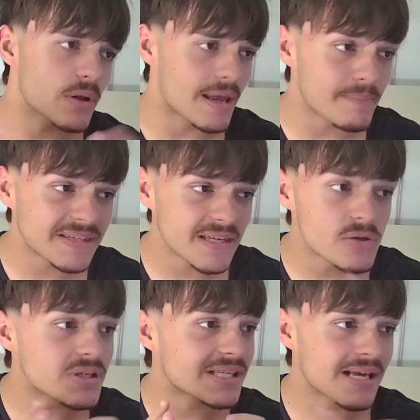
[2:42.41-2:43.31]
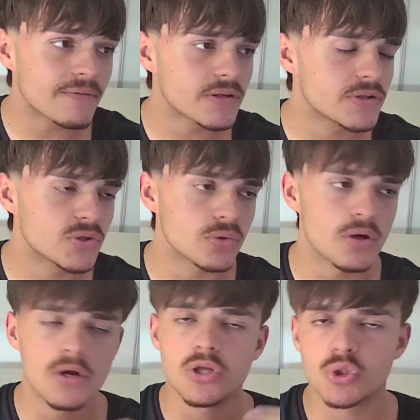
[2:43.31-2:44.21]
And basically you just have to
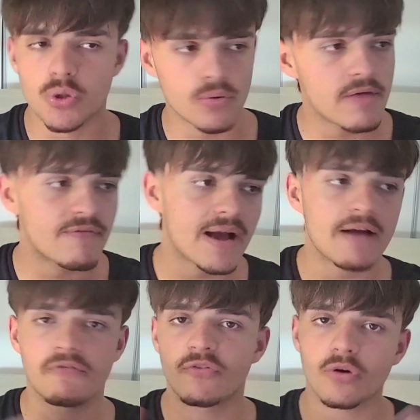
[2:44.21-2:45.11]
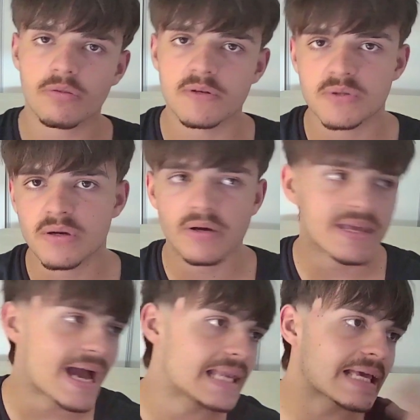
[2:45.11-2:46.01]
do the back and forth between, okay,
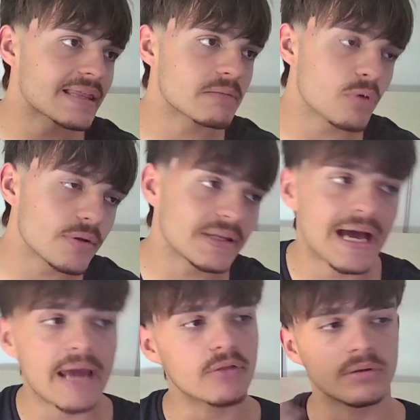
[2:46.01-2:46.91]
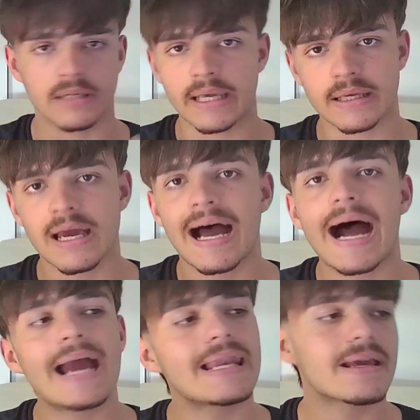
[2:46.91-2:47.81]
I like that model, I don't like,
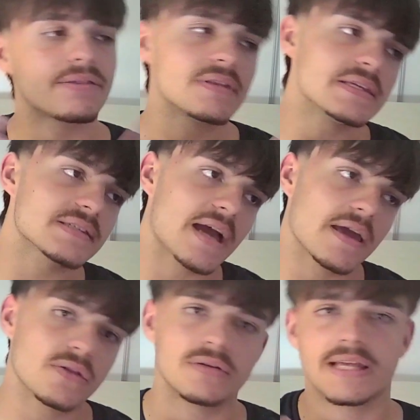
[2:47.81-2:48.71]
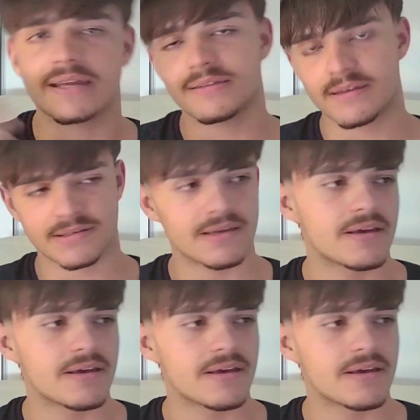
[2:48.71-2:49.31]
I like this, I don't like this.